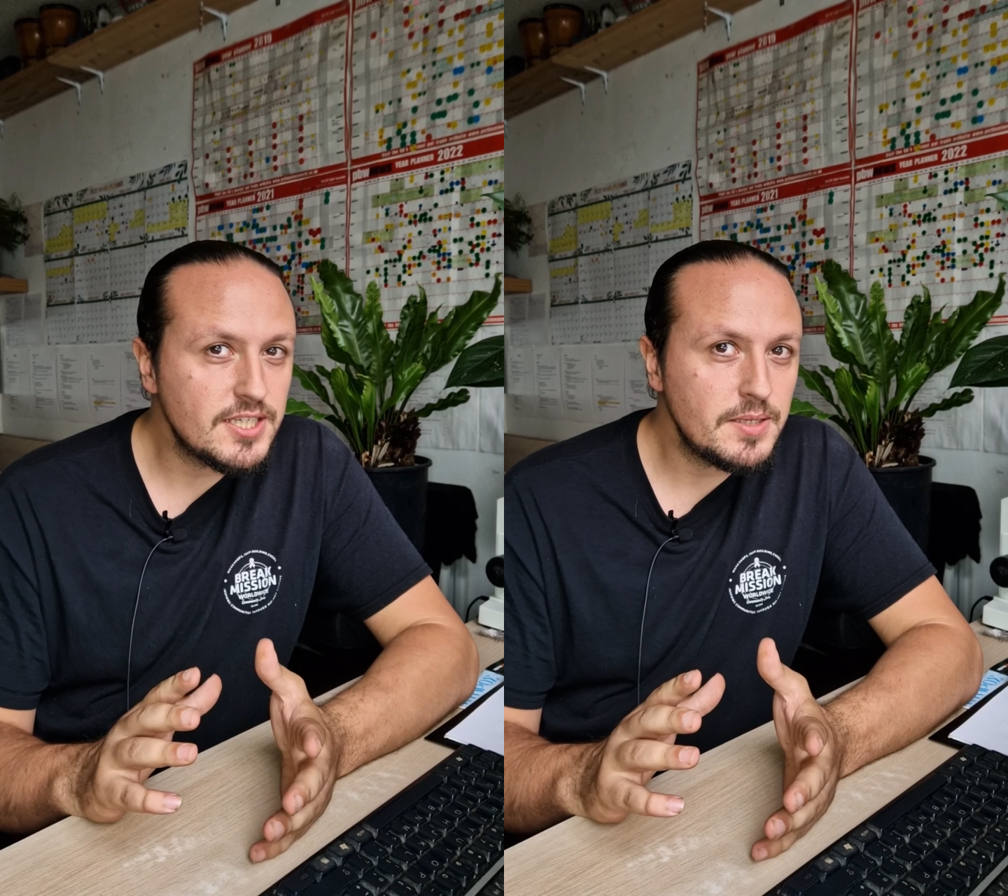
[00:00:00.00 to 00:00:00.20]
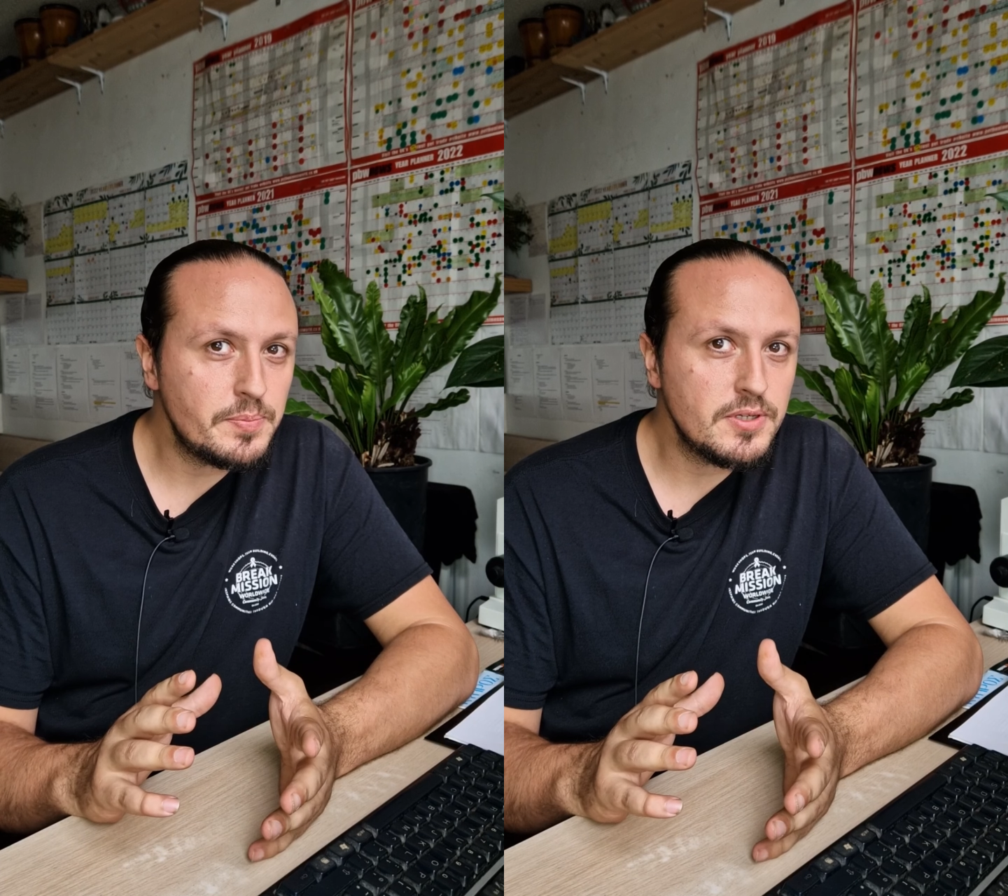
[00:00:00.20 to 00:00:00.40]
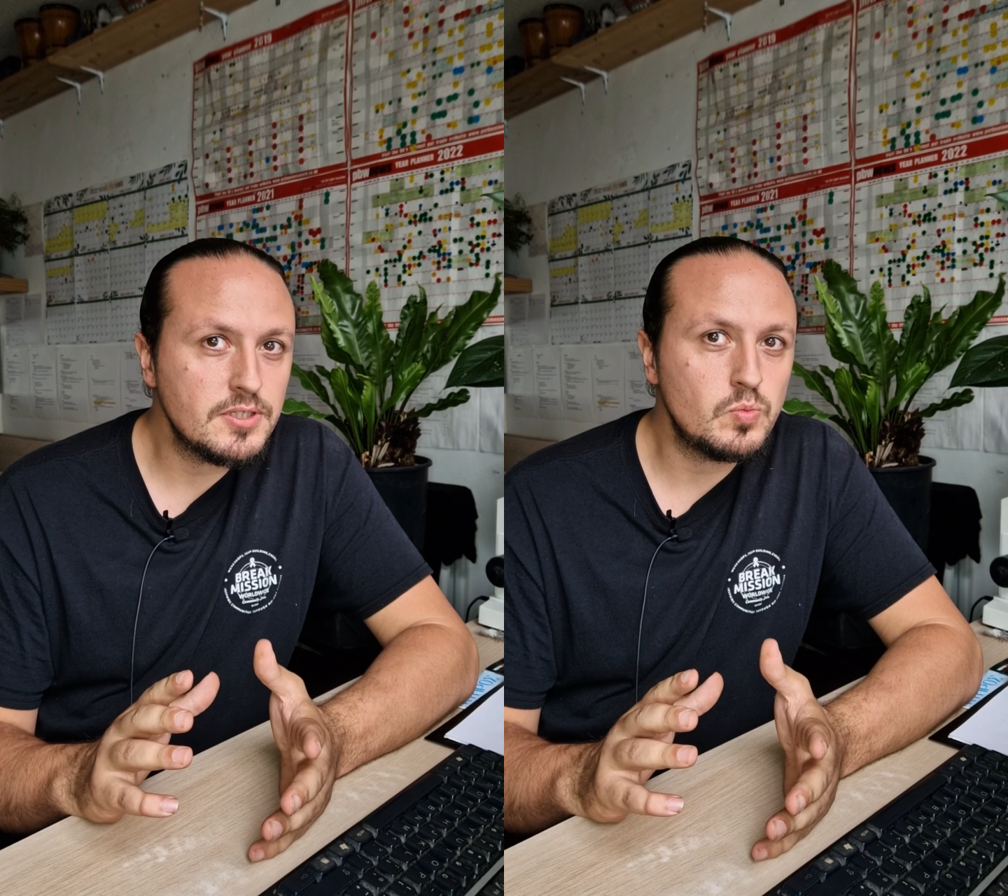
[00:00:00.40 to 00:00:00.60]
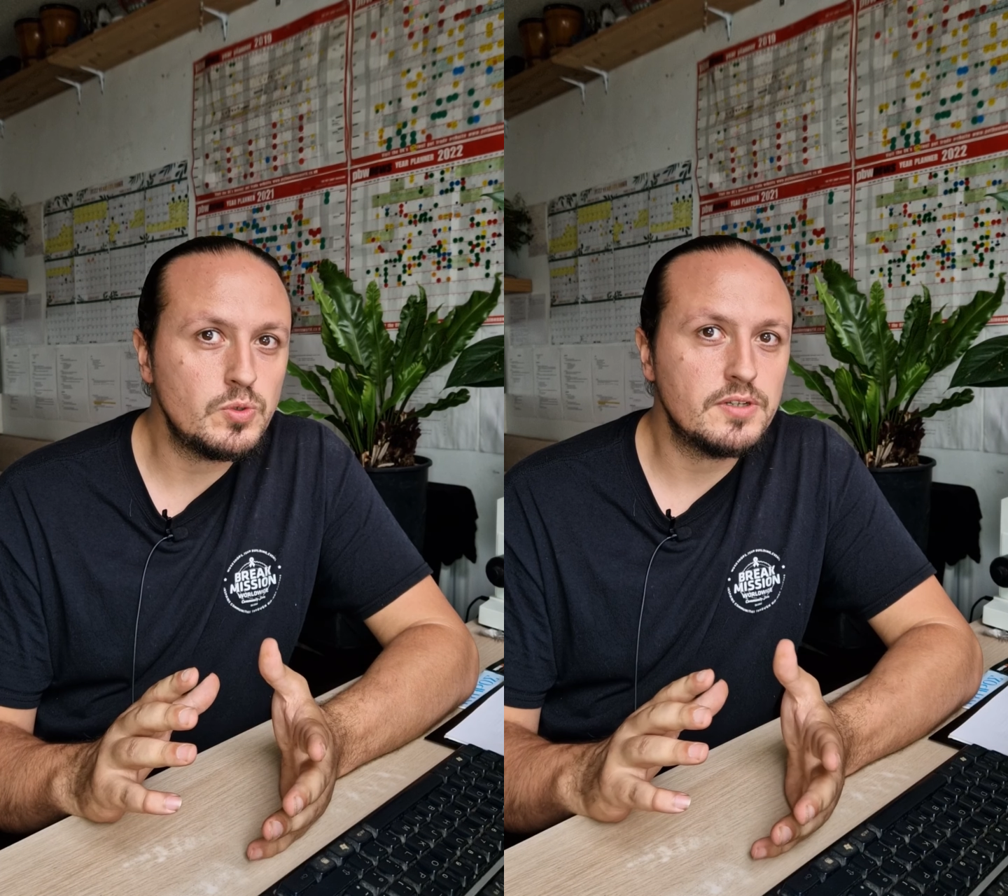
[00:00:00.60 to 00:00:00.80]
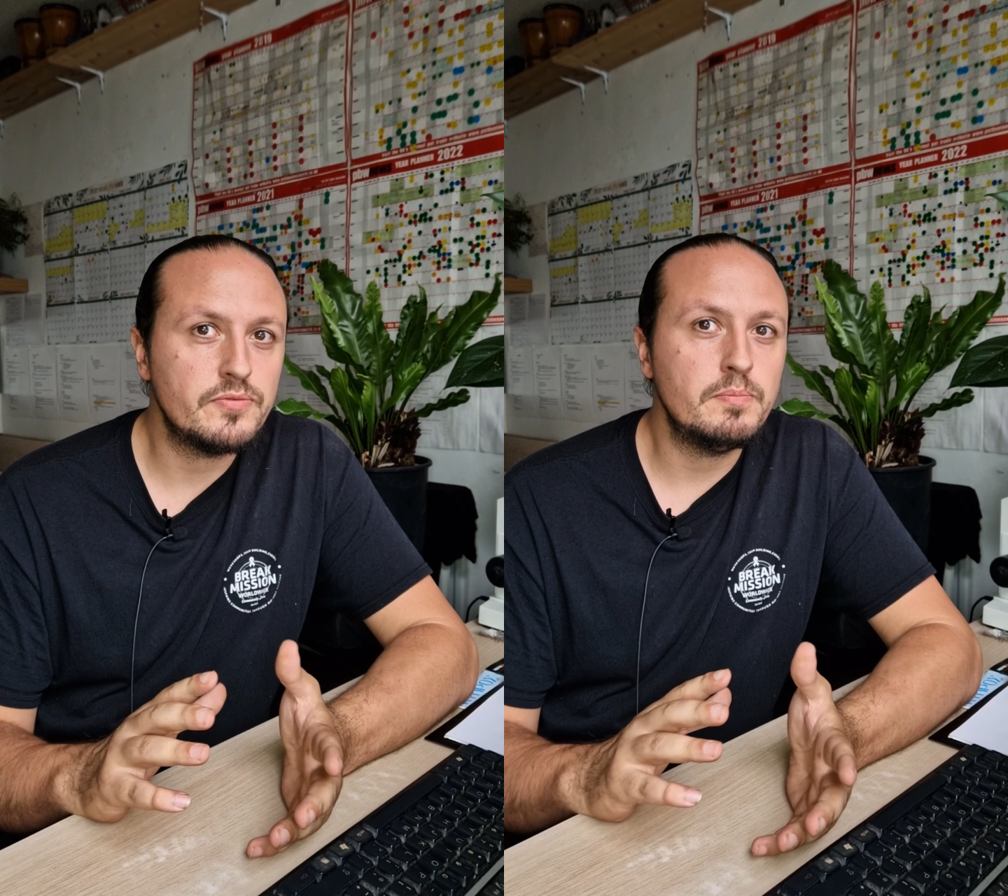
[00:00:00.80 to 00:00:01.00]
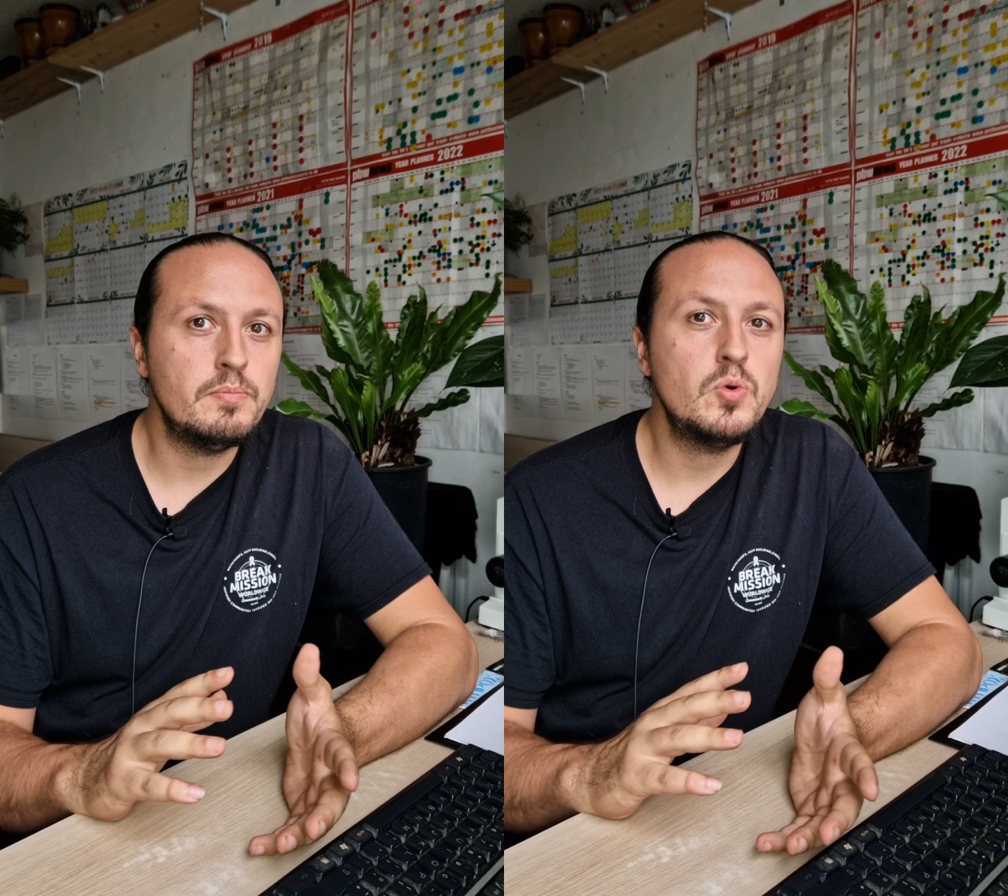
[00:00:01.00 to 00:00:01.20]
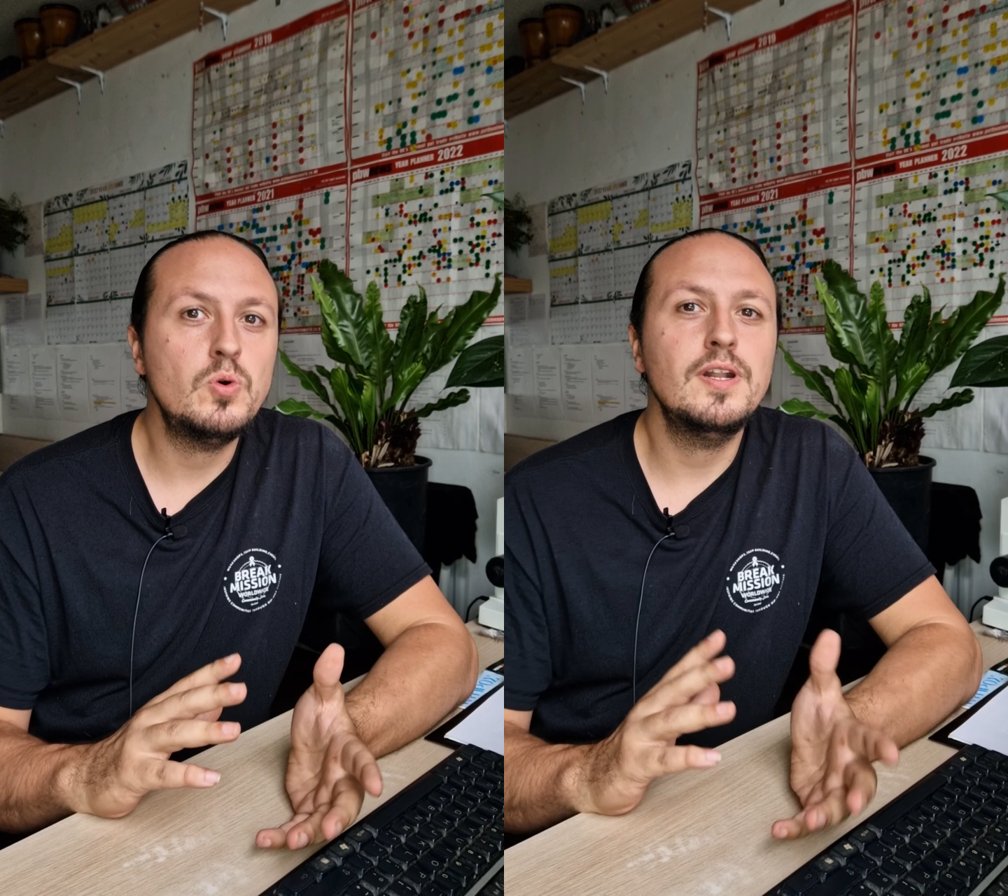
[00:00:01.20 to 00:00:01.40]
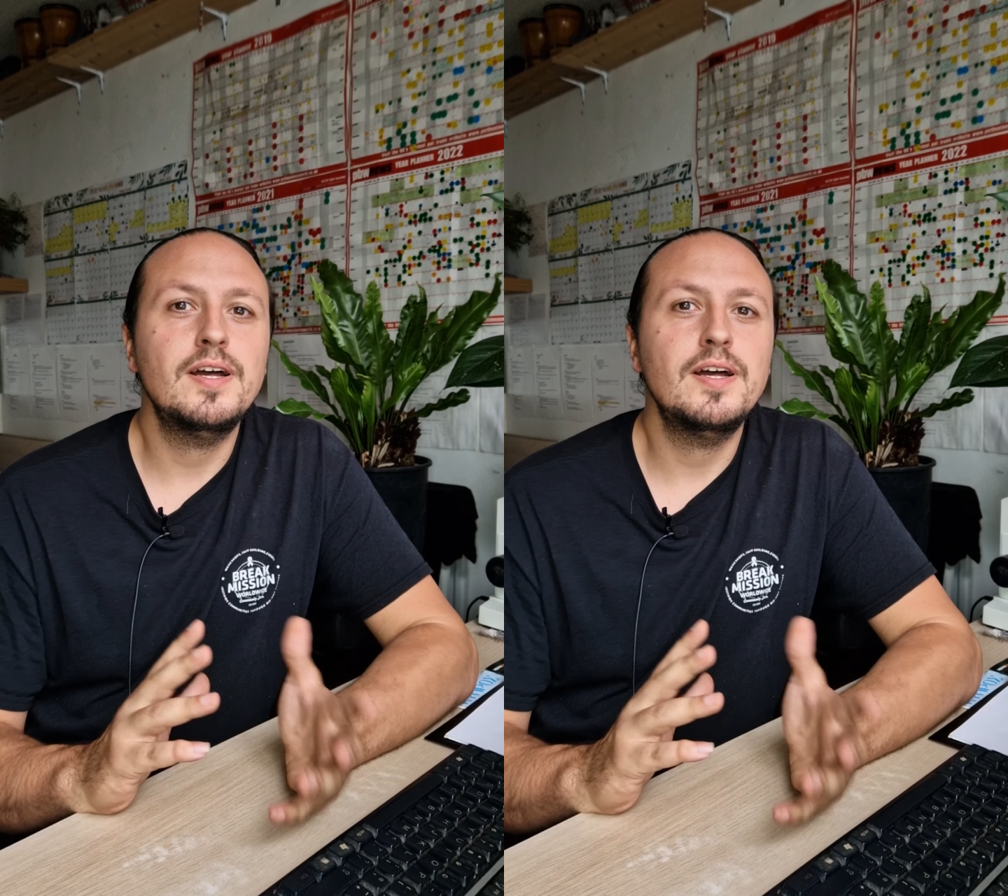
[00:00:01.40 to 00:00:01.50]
keepers would have more